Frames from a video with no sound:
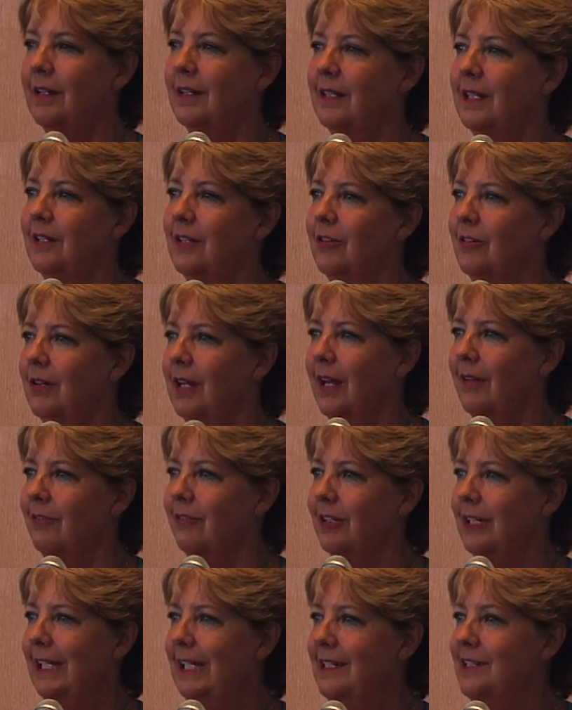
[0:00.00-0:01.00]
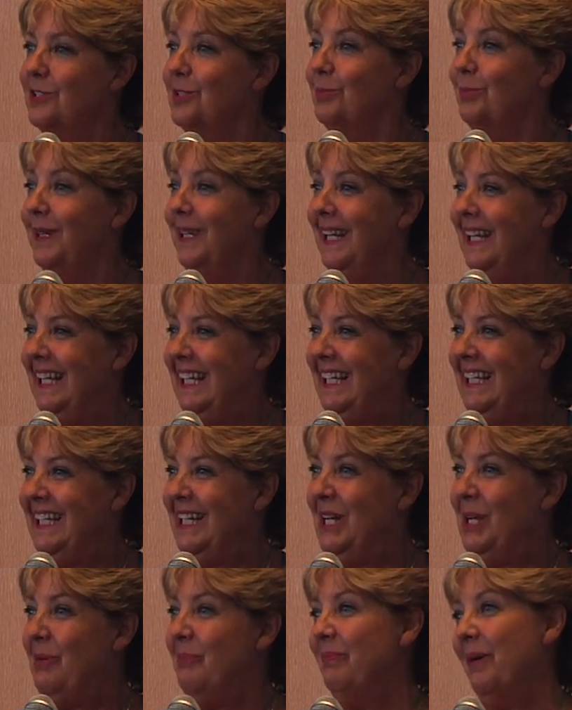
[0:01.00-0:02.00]
and they don't ever need to be
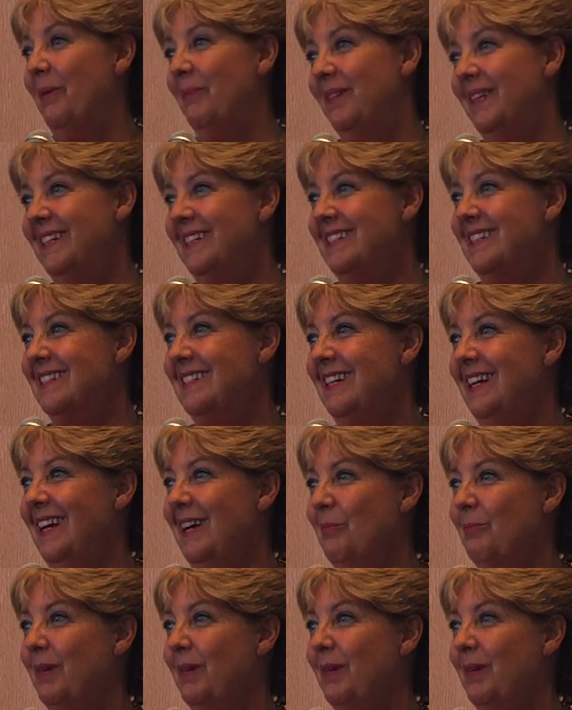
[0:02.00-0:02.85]
published,